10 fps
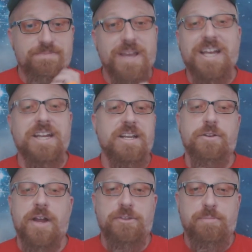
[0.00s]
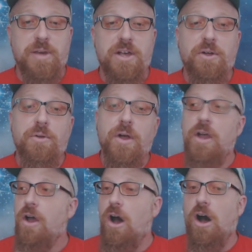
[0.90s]
take it either as a pill.
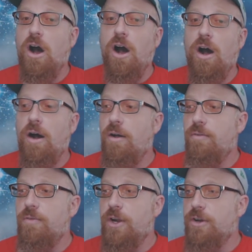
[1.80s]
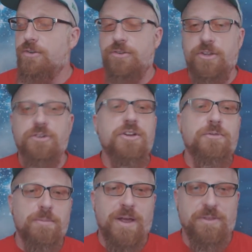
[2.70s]
There's
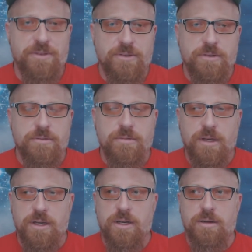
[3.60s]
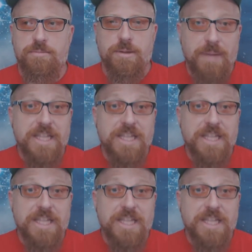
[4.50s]
different methods, but